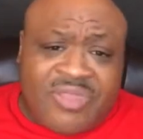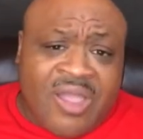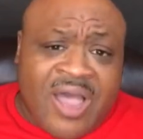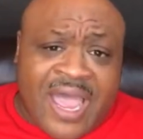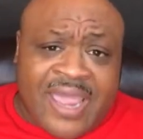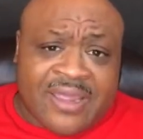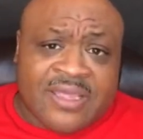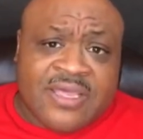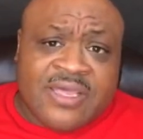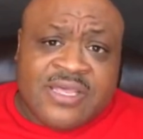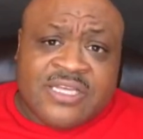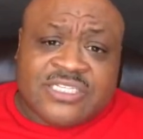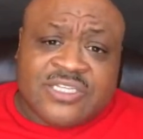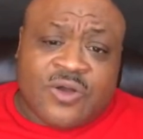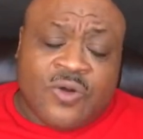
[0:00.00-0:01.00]
All right,
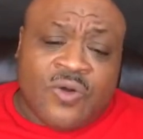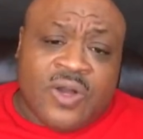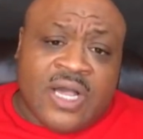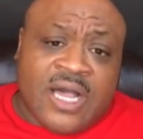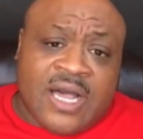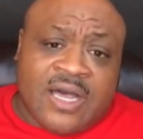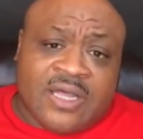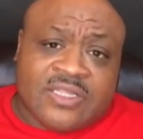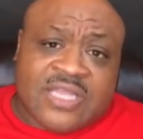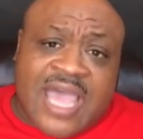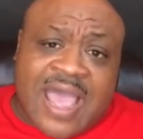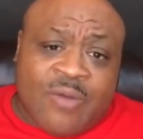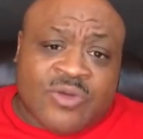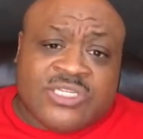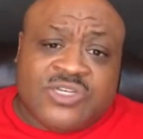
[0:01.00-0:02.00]
so
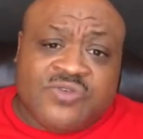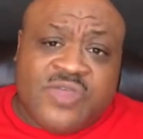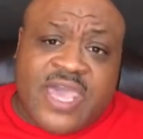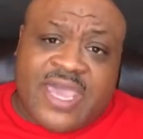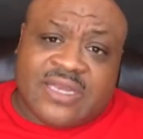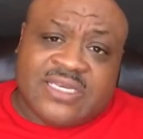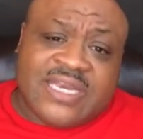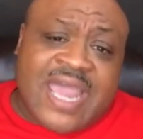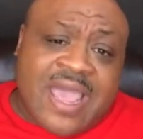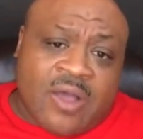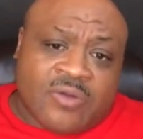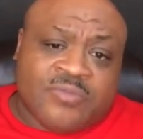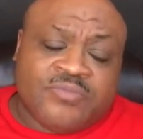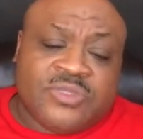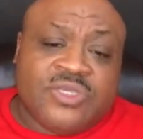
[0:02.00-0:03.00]
I would do that.
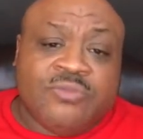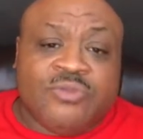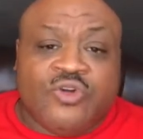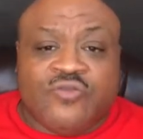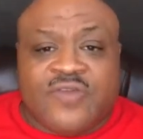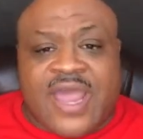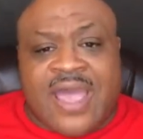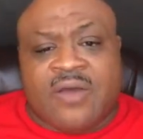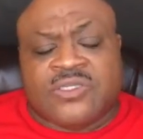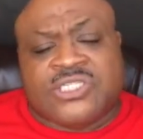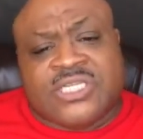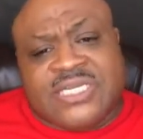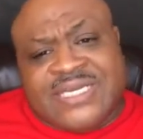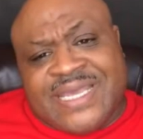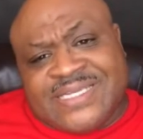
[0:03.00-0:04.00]
Now, you move now
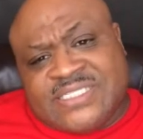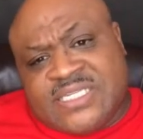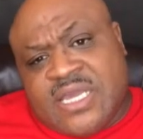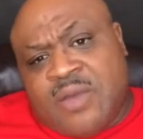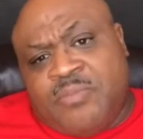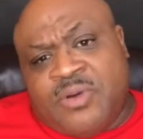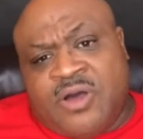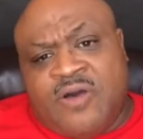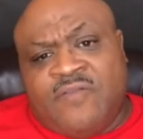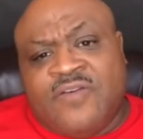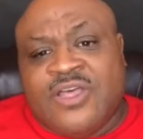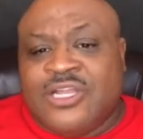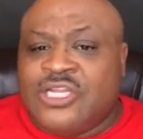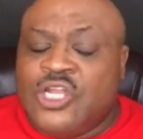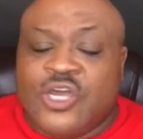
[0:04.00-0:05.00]
to the next step
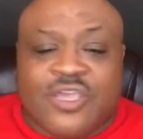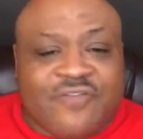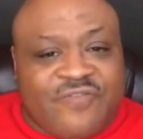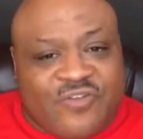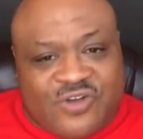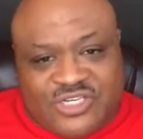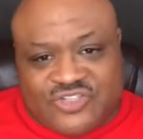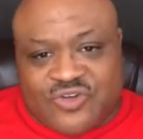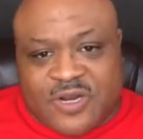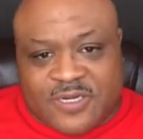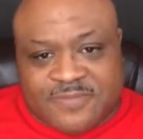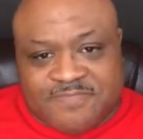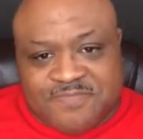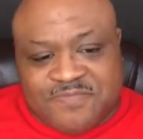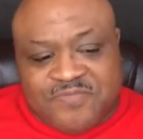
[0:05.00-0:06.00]
of looking for a truck.
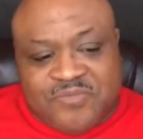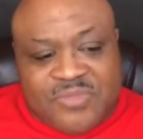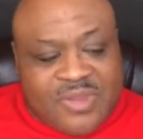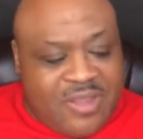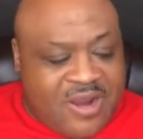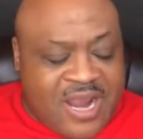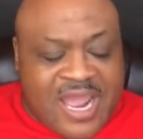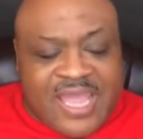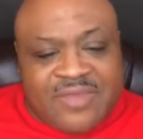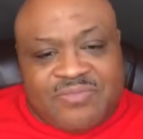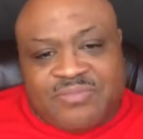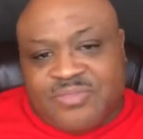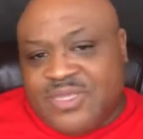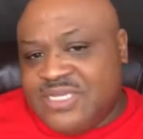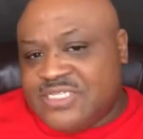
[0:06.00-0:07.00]
All right,
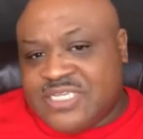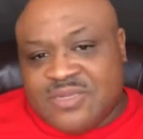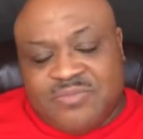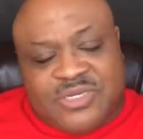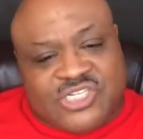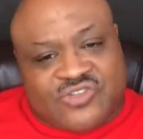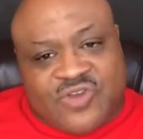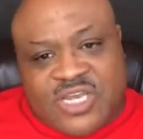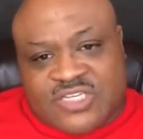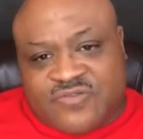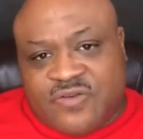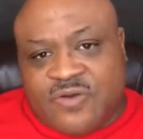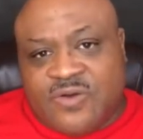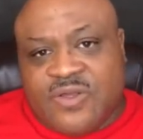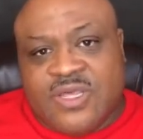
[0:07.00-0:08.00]
this can be
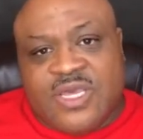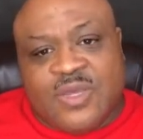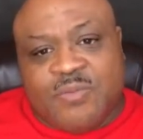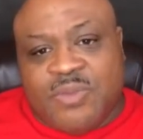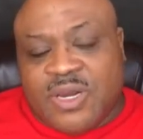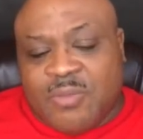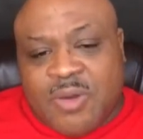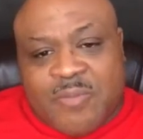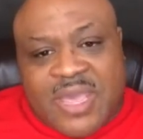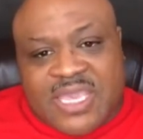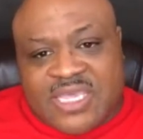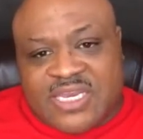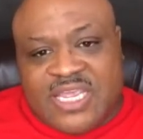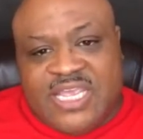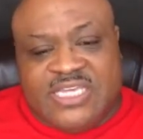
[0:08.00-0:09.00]
stressful, but I'm going to make
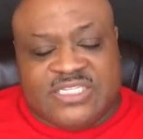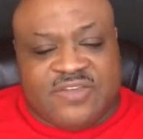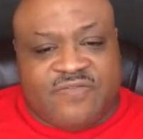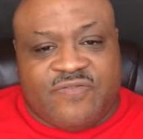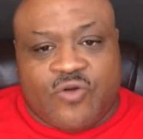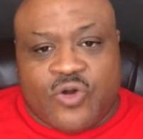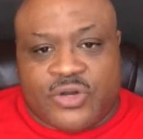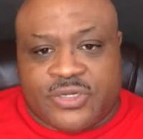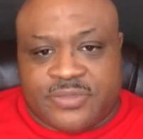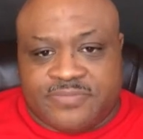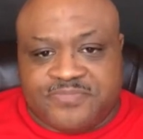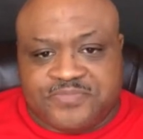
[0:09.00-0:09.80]
it easy for you.